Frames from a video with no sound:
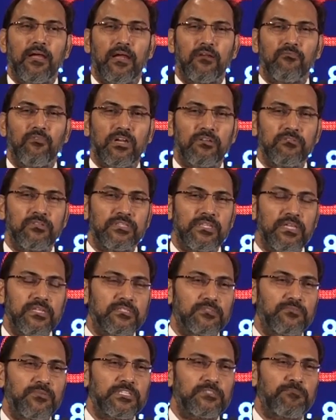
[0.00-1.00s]
And one of the
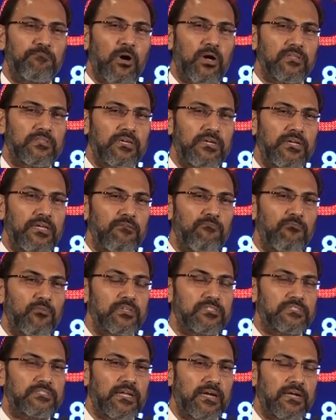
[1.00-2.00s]
things which bothered him
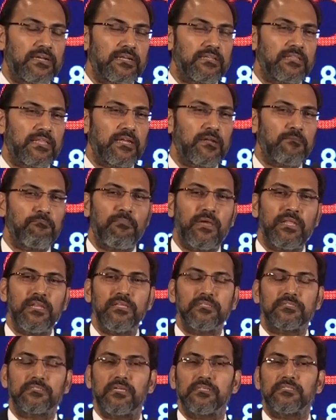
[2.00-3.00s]
was that there are
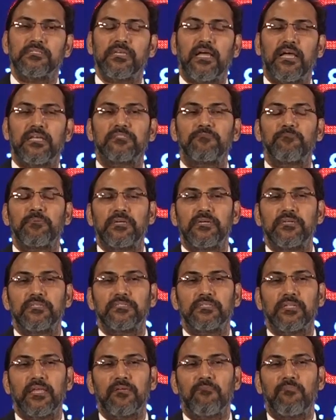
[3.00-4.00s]
many such
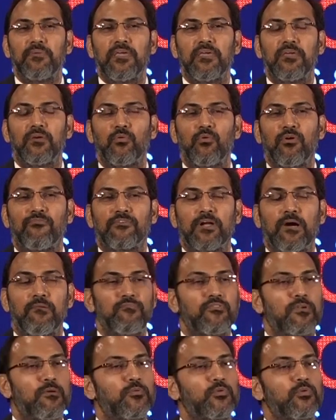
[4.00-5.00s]
aspirants like me who have
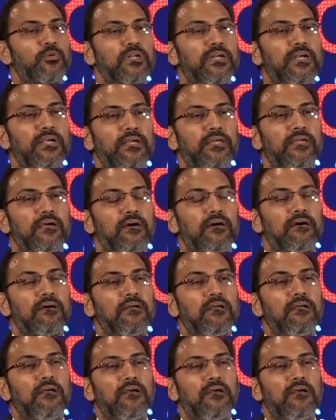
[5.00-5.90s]
come from rural India